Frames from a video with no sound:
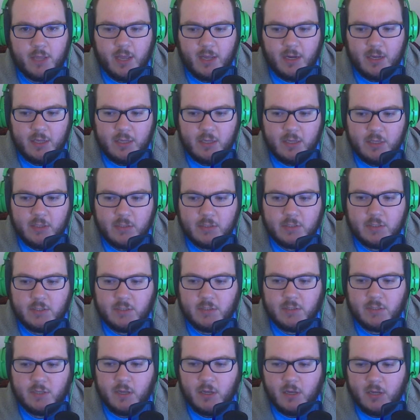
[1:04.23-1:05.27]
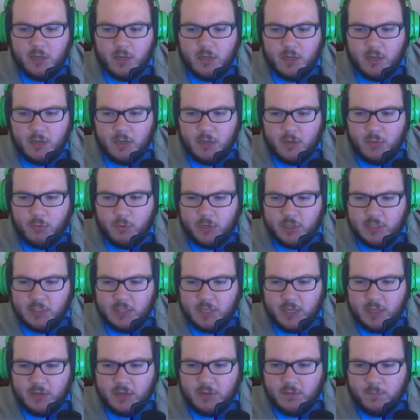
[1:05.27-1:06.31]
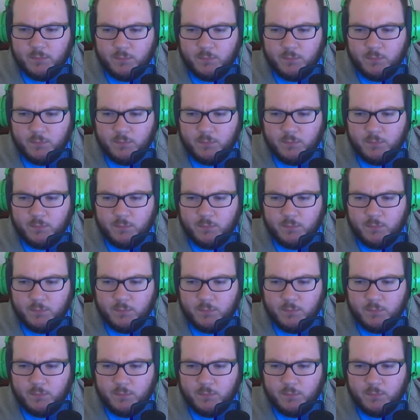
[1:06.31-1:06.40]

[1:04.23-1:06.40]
is, uh, when is that?